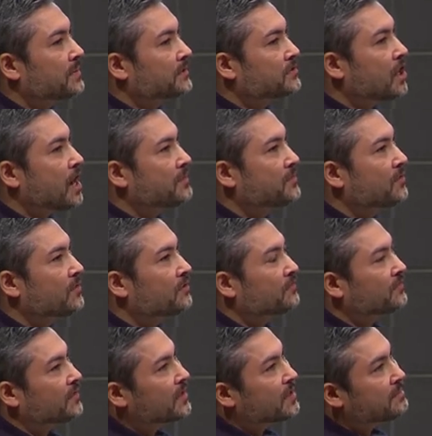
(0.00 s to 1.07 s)
type
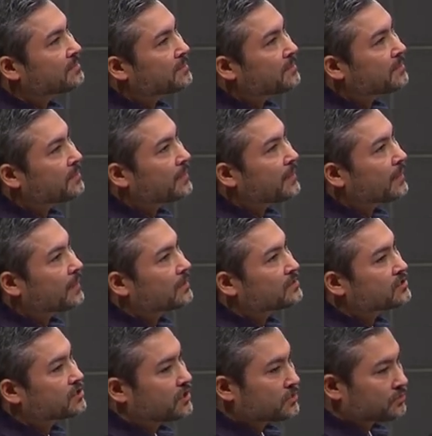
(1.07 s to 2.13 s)
of
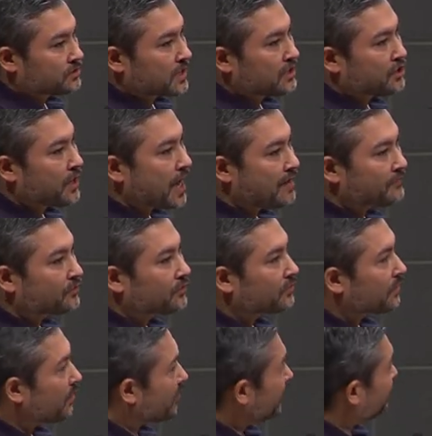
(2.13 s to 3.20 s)
skills that you have
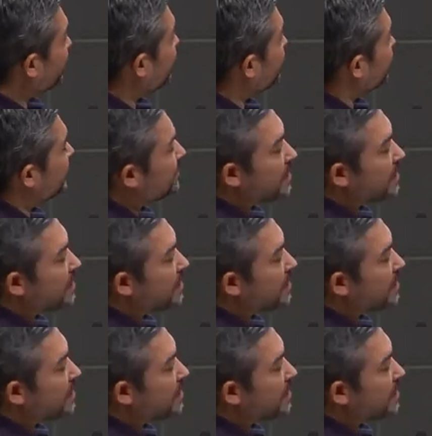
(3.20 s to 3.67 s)
on the project,